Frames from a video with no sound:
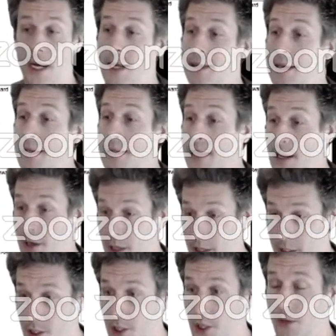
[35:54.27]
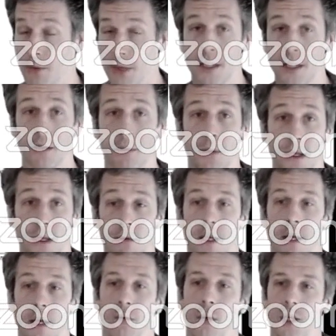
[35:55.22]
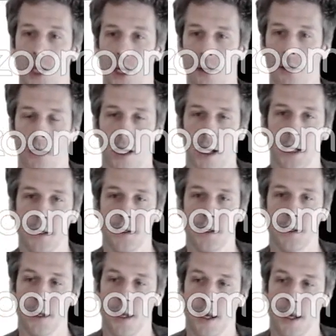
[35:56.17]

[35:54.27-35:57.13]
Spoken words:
And I think there is good reason to believe that it would generalize.